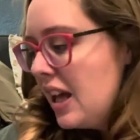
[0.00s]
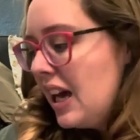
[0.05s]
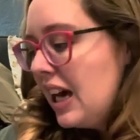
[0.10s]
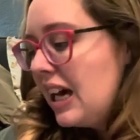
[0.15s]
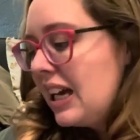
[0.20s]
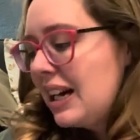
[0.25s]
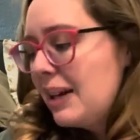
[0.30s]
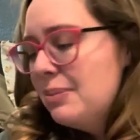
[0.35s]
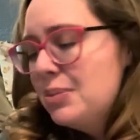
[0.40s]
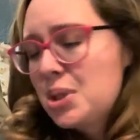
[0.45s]

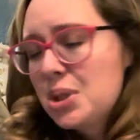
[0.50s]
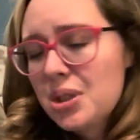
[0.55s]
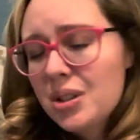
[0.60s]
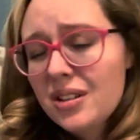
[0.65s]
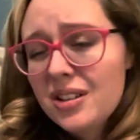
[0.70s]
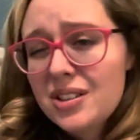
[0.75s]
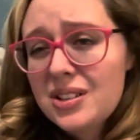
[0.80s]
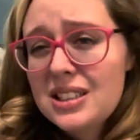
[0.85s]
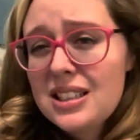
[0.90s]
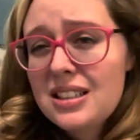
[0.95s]
And I'm sure
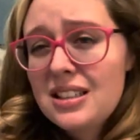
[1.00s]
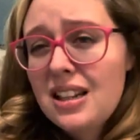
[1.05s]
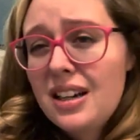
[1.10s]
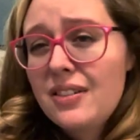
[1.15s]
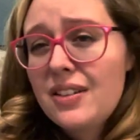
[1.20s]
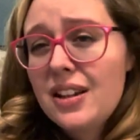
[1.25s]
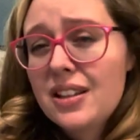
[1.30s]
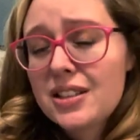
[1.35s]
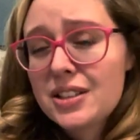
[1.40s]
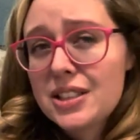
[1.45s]
there's a lot of
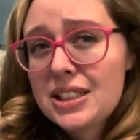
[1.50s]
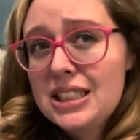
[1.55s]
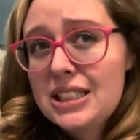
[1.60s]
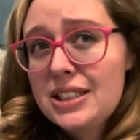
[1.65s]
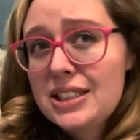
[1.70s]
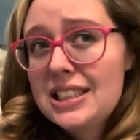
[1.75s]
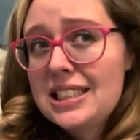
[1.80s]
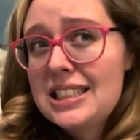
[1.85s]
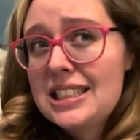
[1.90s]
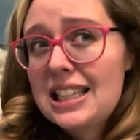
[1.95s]
other
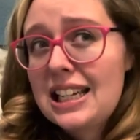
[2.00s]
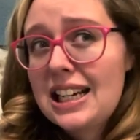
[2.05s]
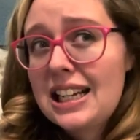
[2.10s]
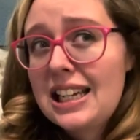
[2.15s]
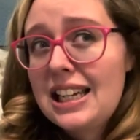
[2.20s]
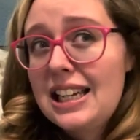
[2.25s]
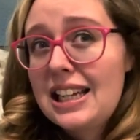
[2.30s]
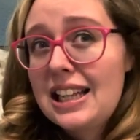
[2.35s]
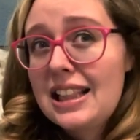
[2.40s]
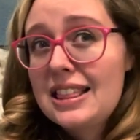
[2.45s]
series that I
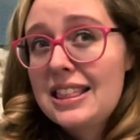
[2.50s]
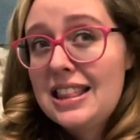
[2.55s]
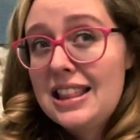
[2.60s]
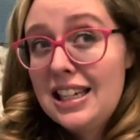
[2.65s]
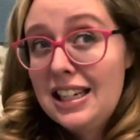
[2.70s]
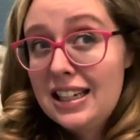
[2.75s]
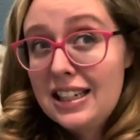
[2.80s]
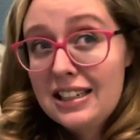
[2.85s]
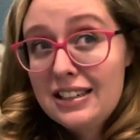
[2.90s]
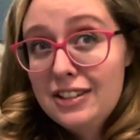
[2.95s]
can't
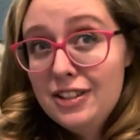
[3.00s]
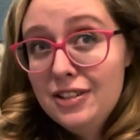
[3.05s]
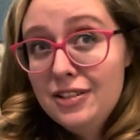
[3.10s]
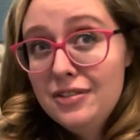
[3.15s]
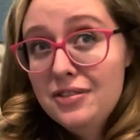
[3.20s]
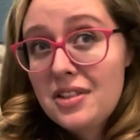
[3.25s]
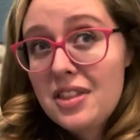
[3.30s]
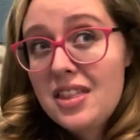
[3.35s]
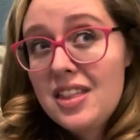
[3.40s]
think of